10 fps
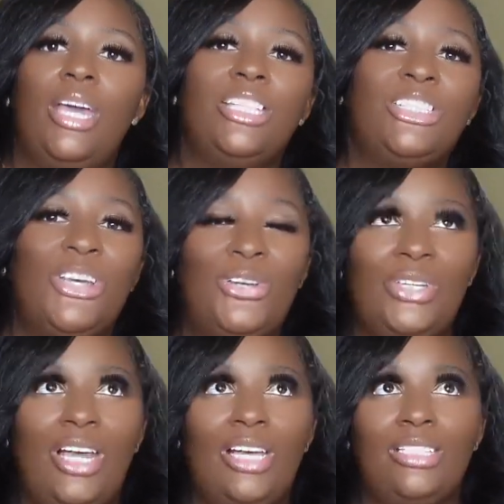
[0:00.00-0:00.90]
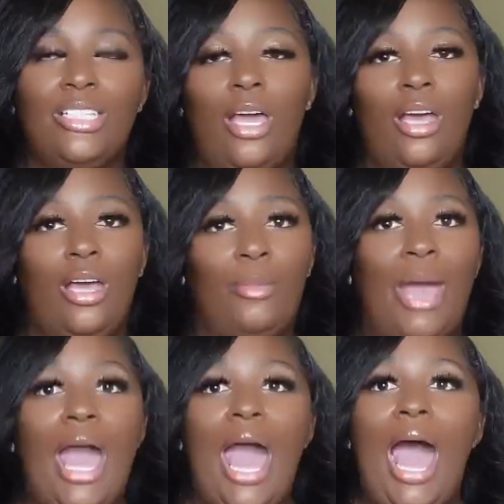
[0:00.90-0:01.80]
So you guys,
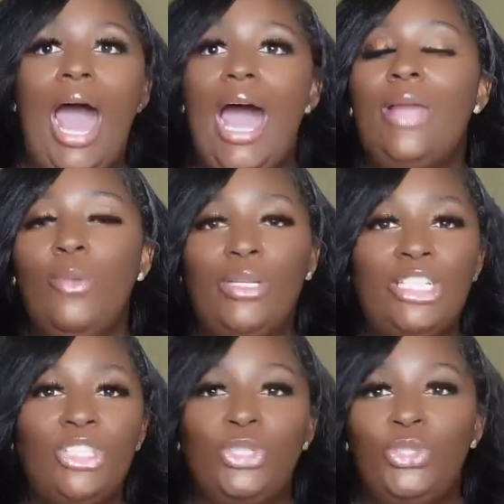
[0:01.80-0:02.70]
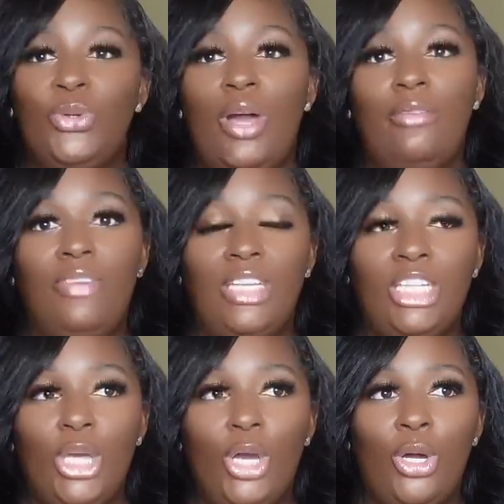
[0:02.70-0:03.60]
I wanted to do a
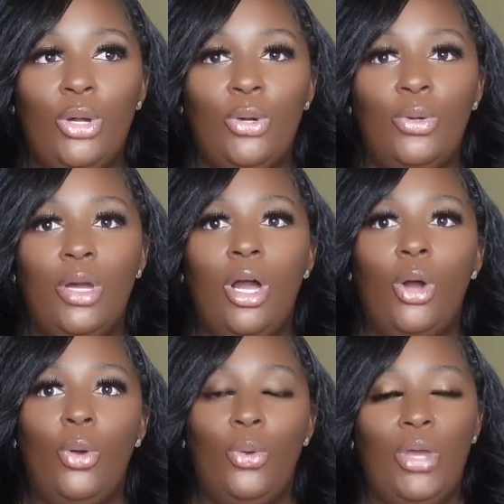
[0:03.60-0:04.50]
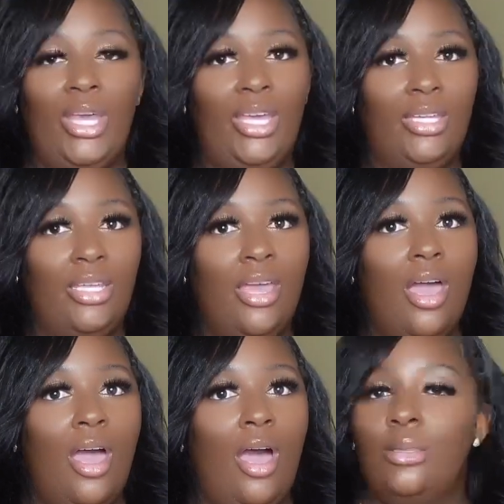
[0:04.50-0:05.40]
video on
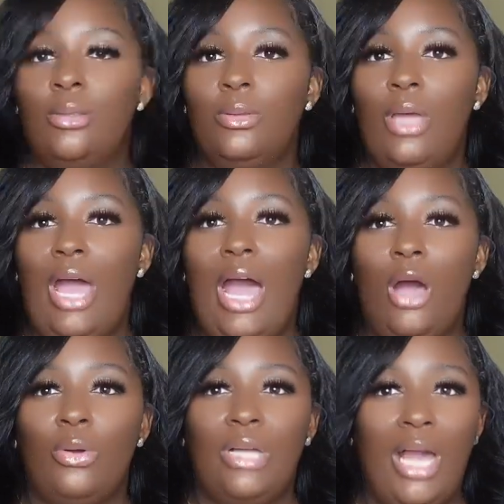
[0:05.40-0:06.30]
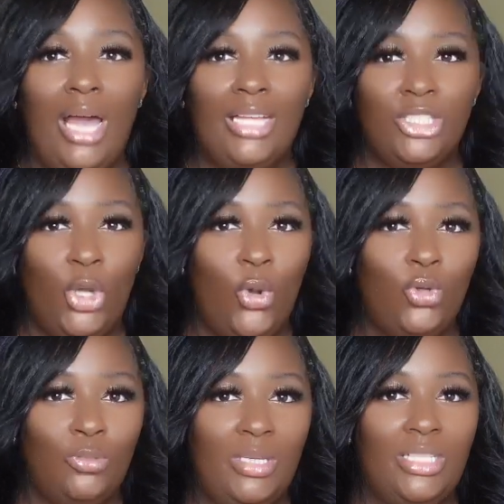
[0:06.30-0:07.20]
how God
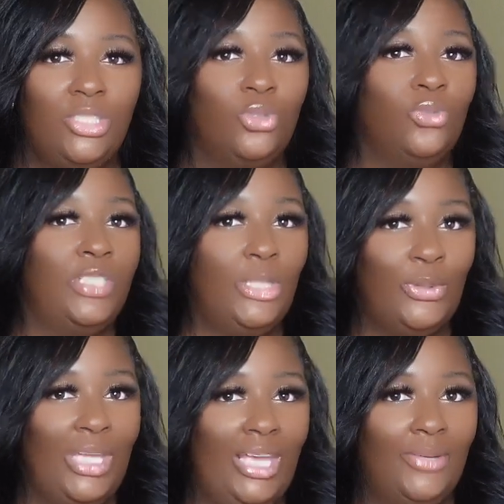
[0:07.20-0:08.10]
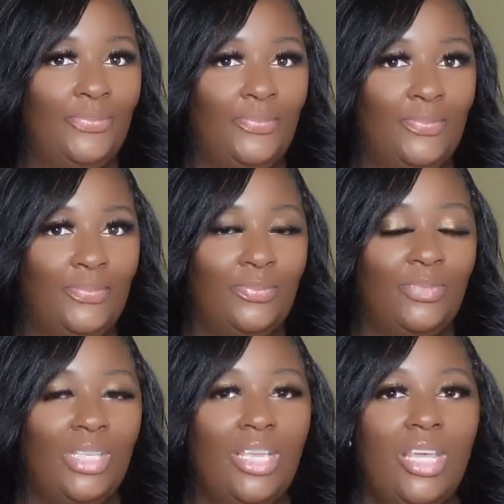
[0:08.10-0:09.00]
told me to relocate.
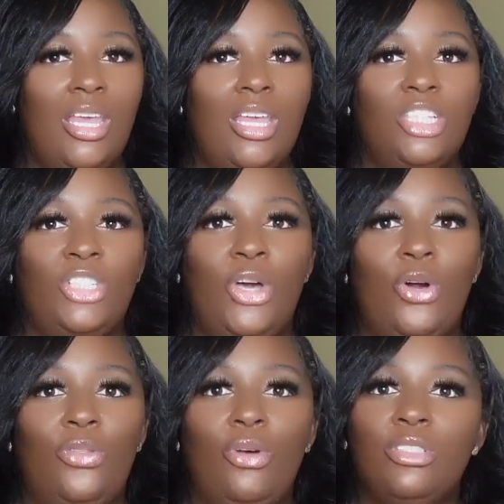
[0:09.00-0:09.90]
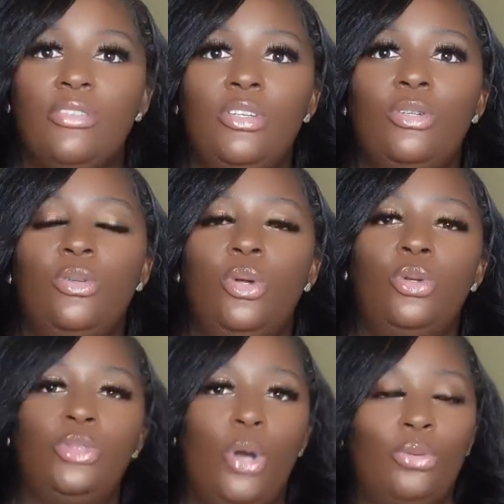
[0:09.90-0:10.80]
So those of you
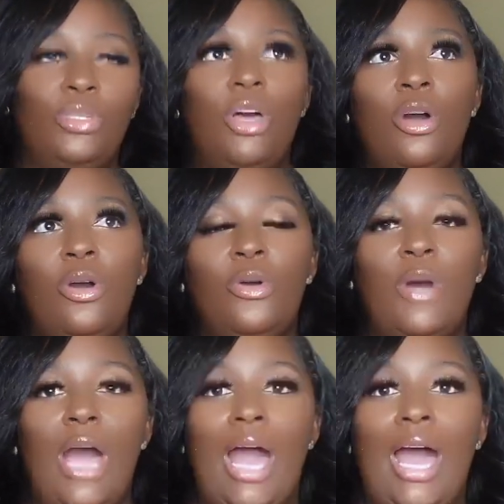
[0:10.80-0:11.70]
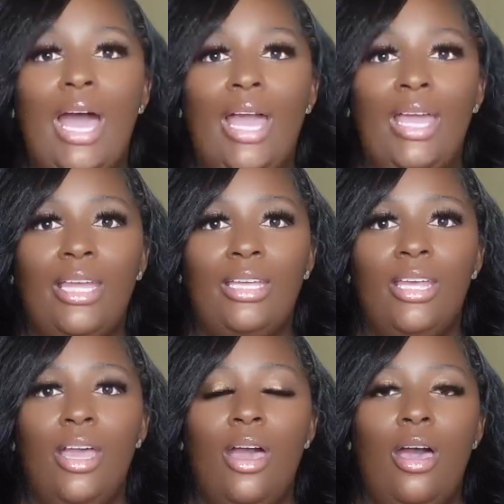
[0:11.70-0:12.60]
who don't know, I
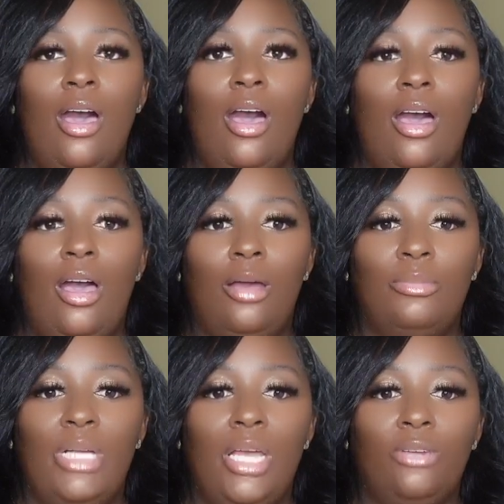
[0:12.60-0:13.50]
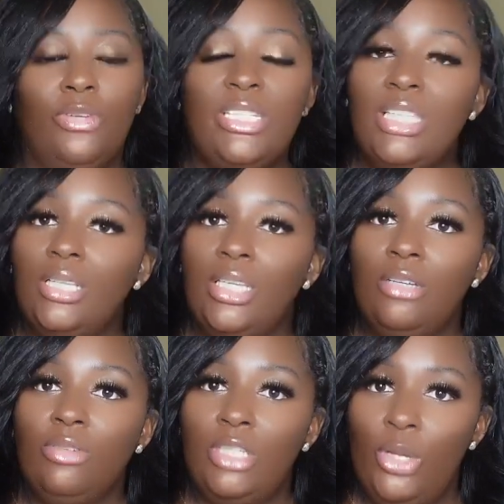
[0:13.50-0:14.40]

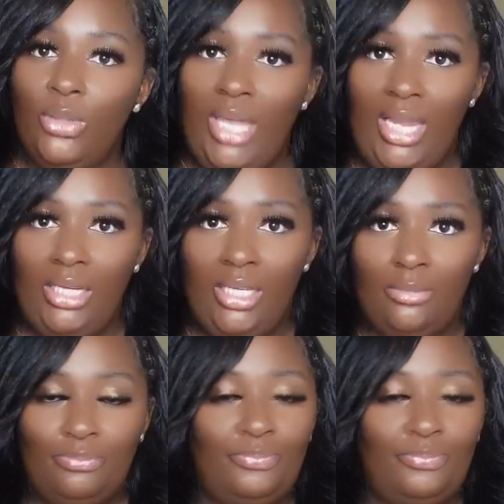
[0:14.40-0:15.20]
recently relocated